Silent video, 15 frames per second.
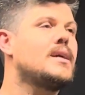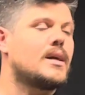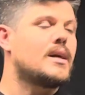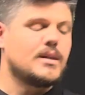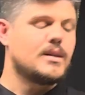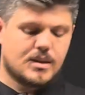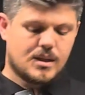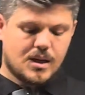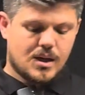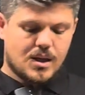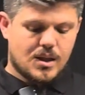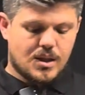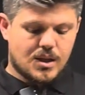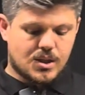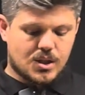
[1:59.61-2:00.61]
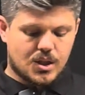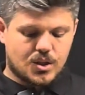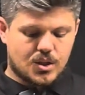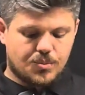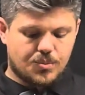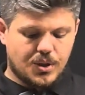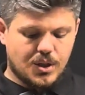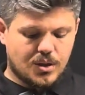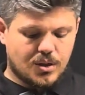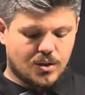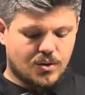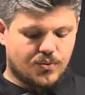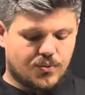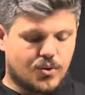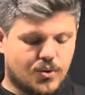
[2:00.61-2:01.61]
case the
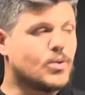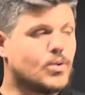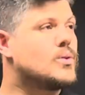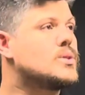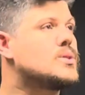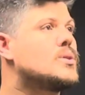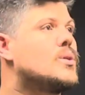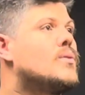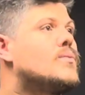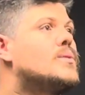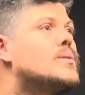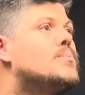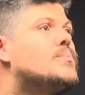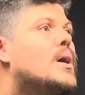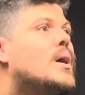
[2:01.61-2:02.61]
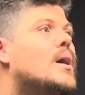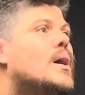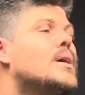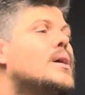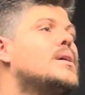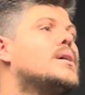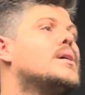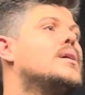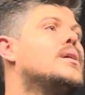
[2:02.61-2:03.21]
centripetal force of the bike,